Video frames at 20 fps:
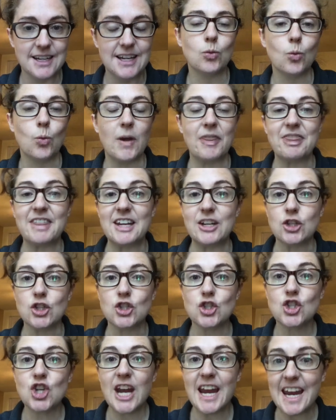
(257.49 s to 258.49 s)
when things
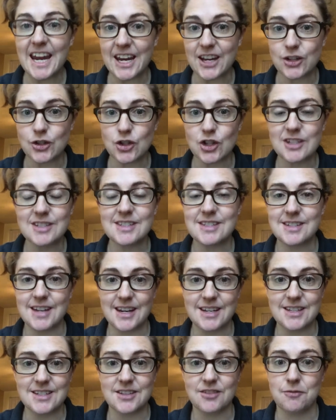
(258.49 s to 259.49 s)
change
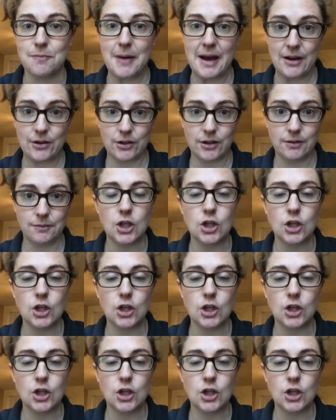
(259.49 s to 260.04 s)
states of matter.